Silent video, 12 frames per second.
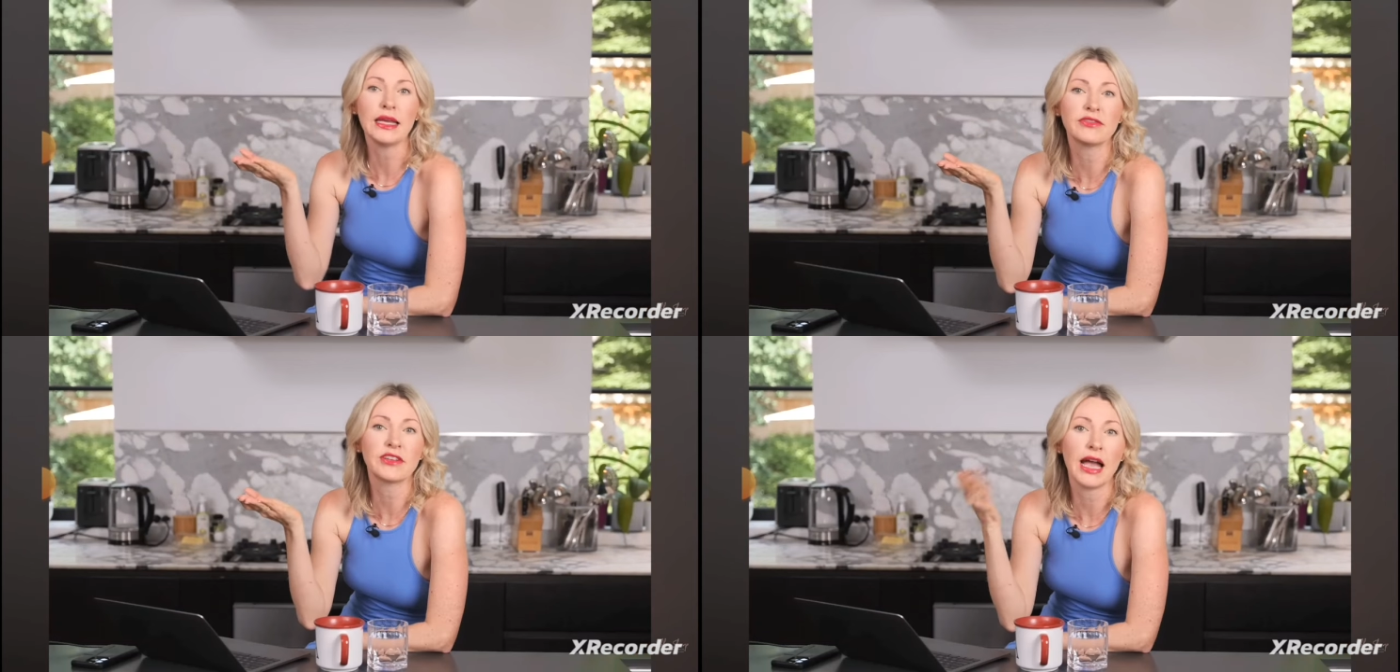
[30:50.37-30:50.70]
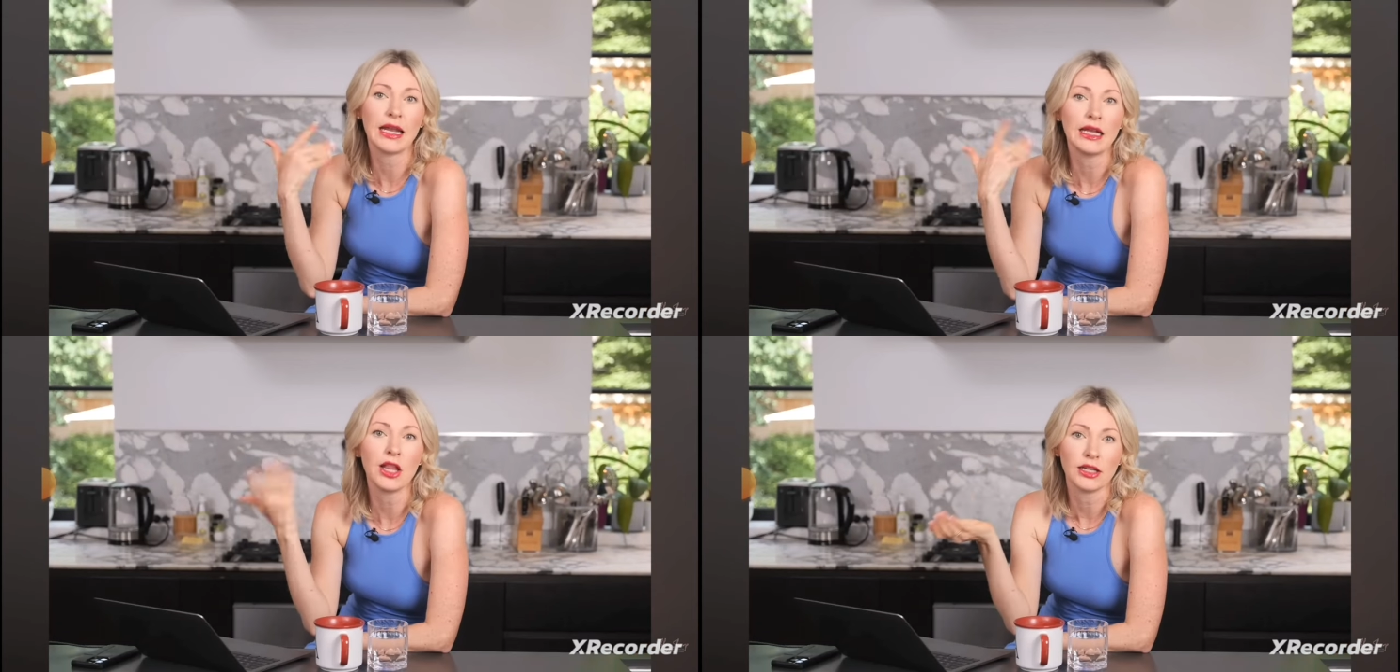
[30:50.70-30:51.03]
have
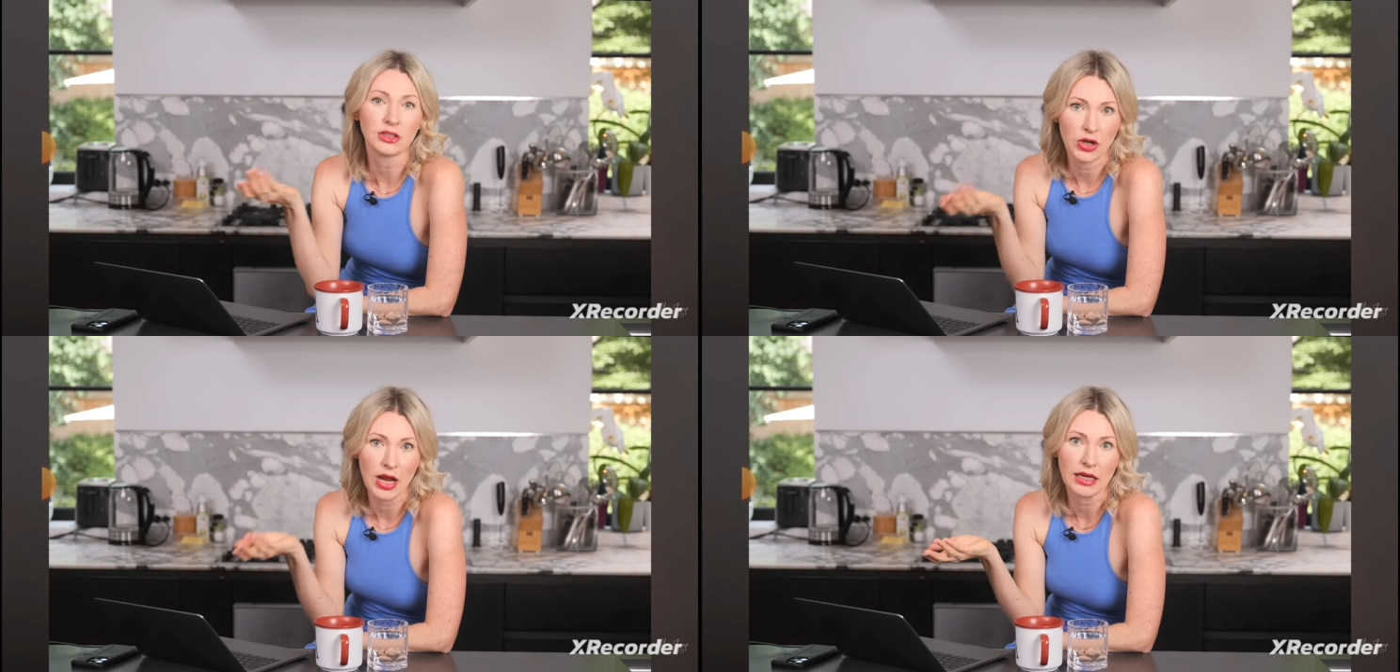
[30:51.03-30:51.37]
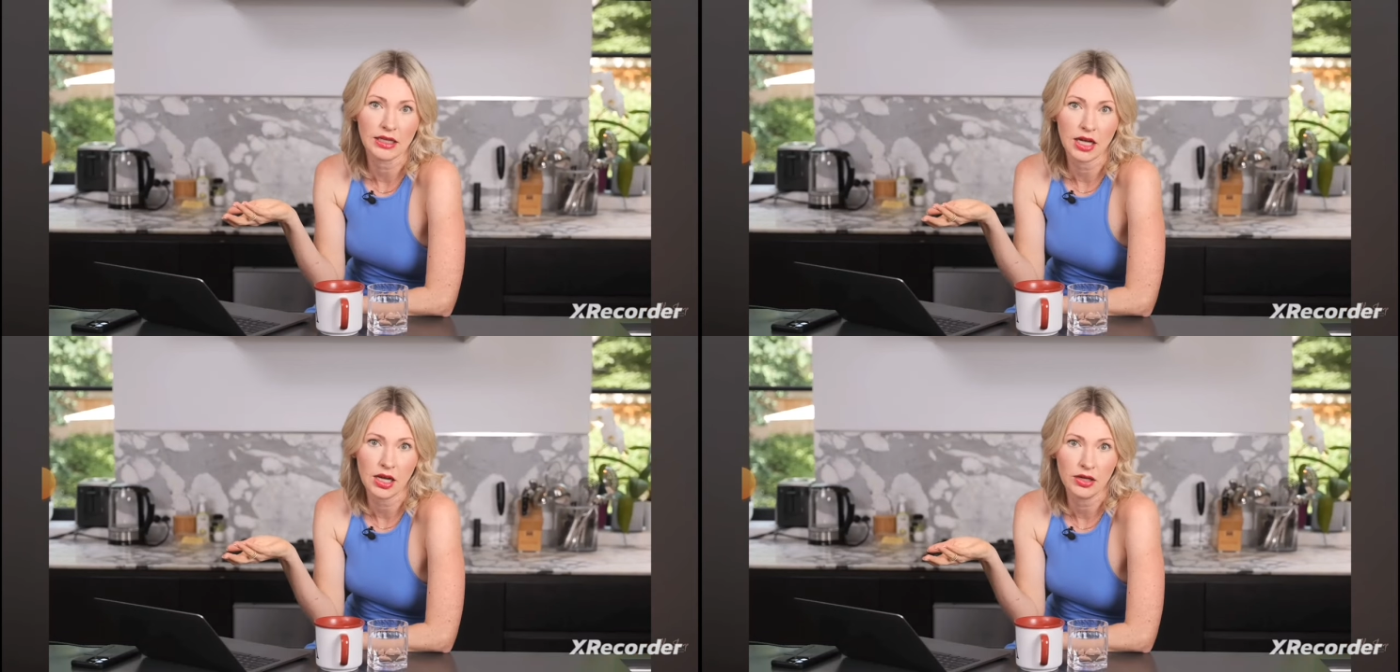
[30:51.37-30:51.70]
kind of lost
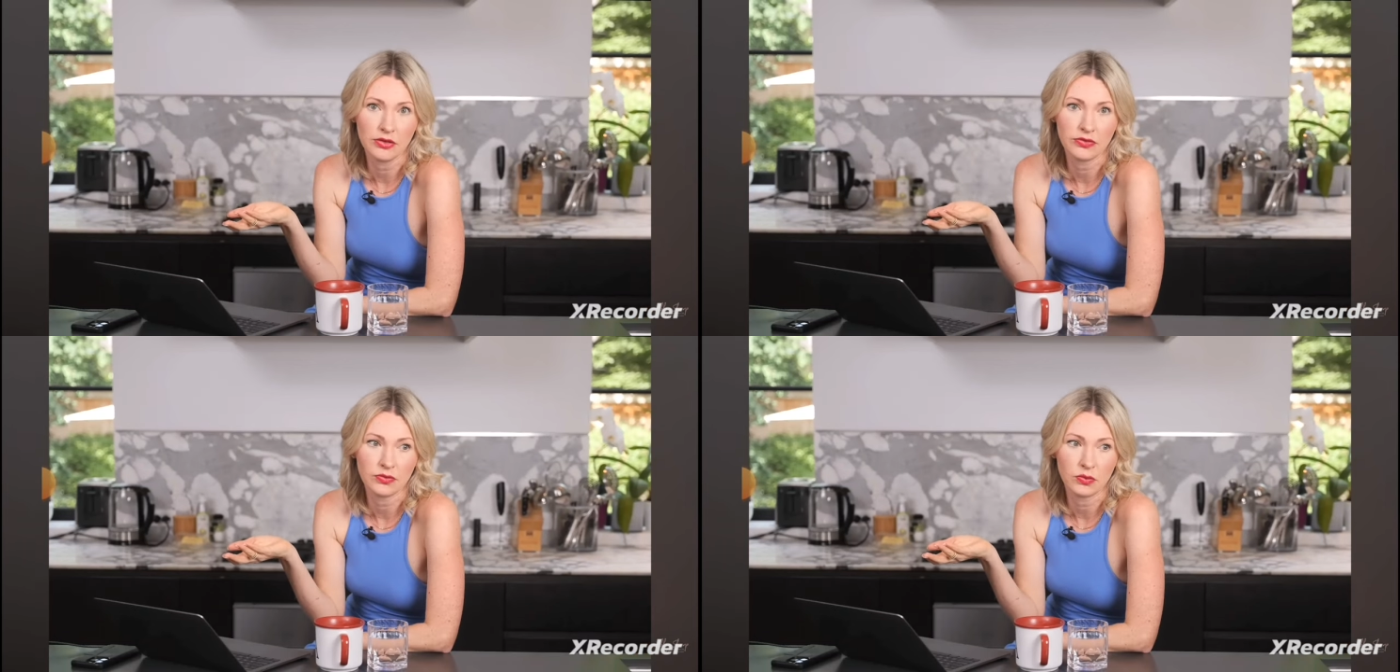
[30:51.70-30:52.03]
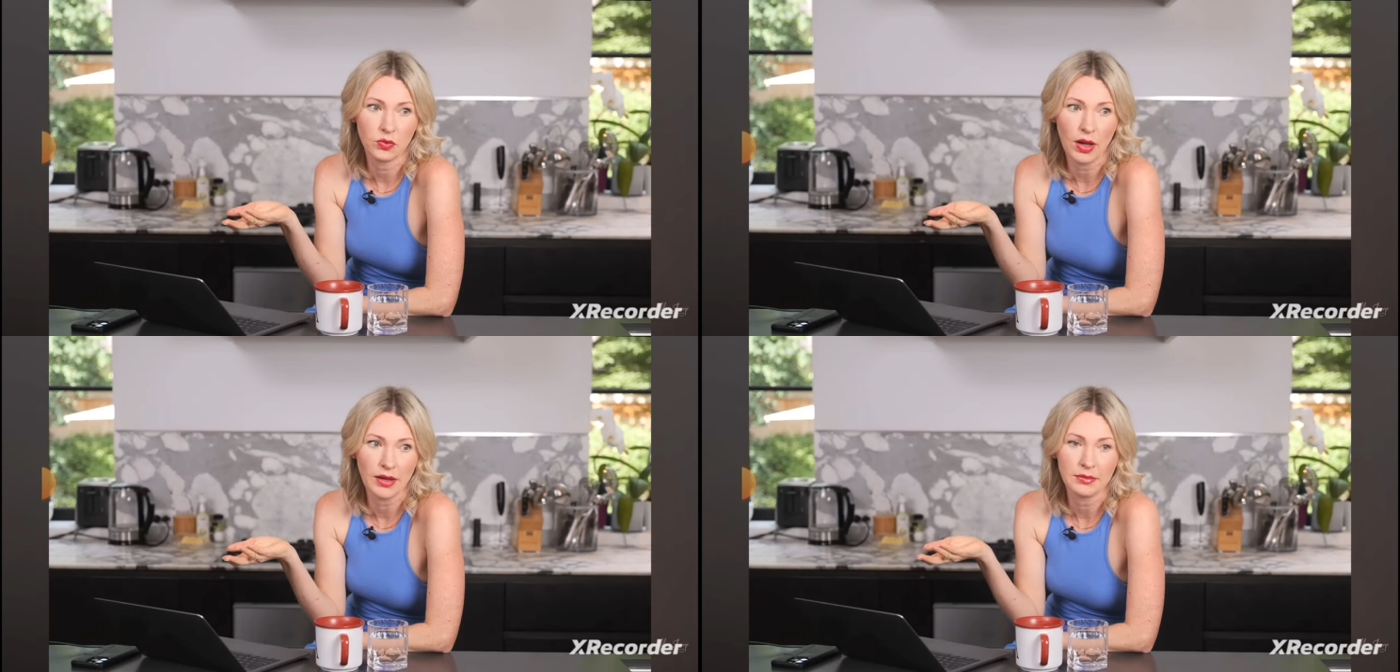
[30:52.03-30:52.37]
track of
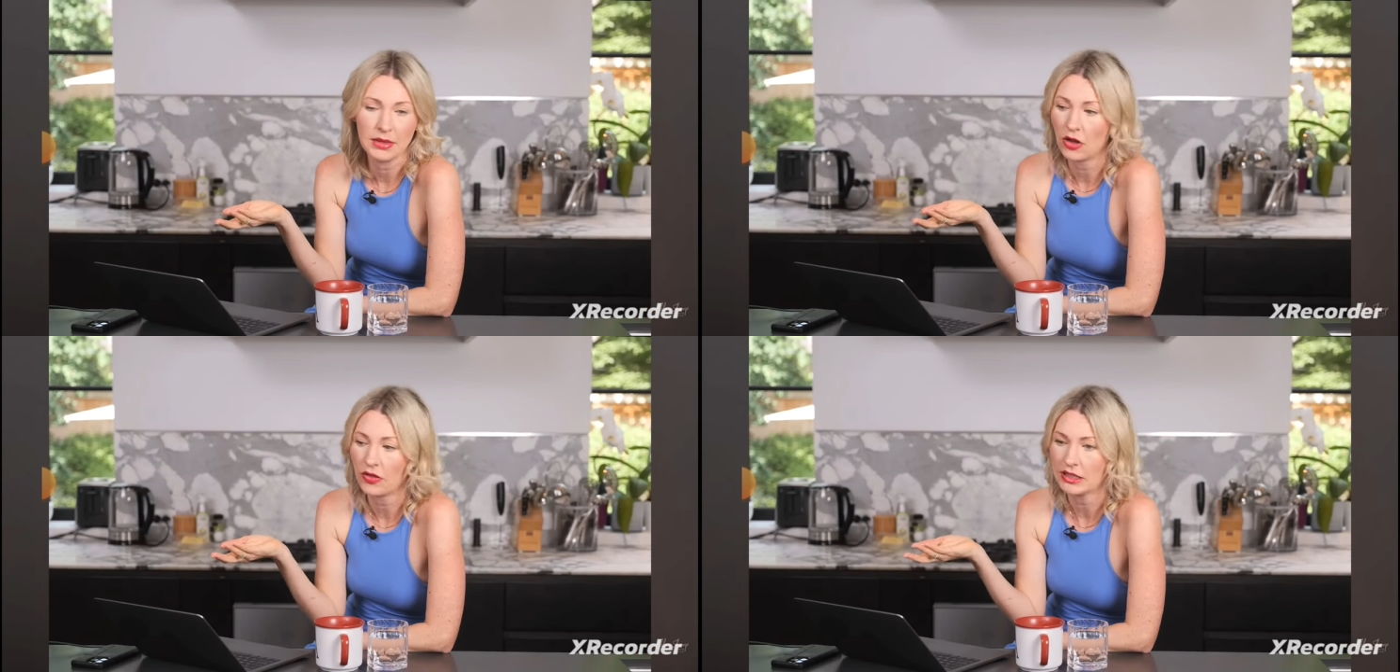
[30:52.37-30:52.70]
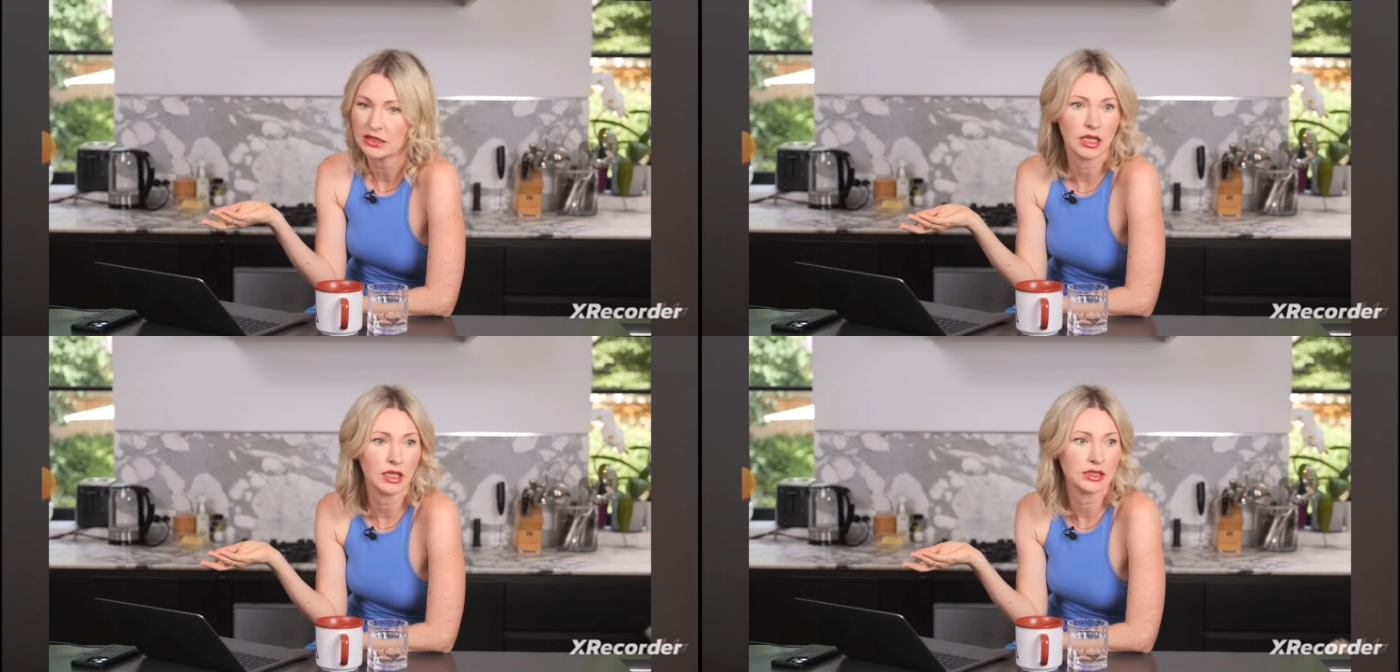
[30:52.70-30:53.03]
what meal
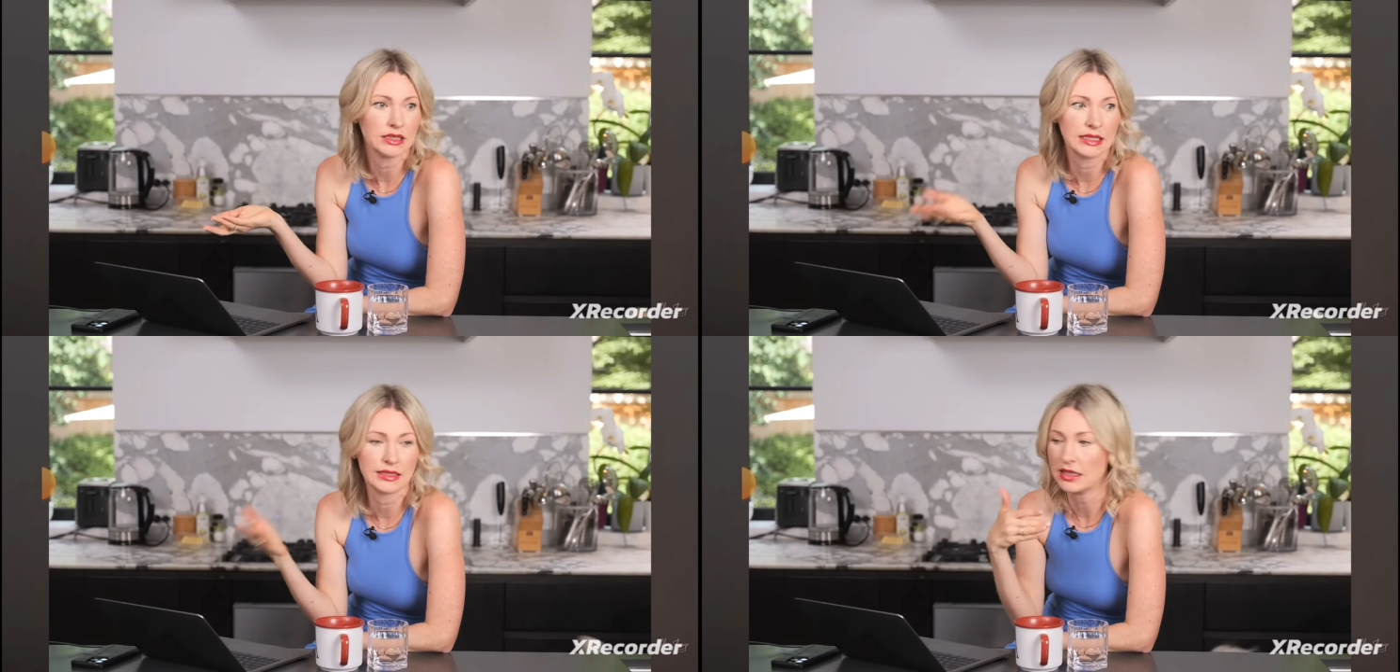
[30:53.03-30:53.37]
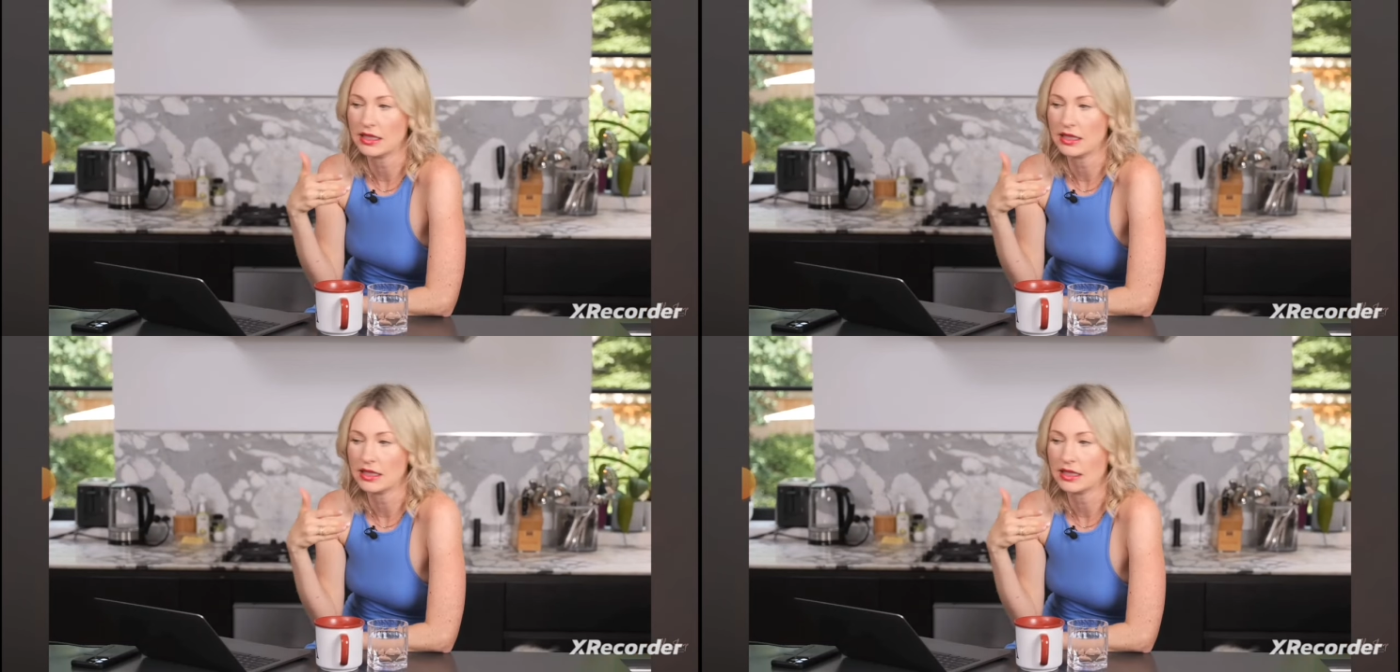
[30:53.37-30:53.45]
this is. Is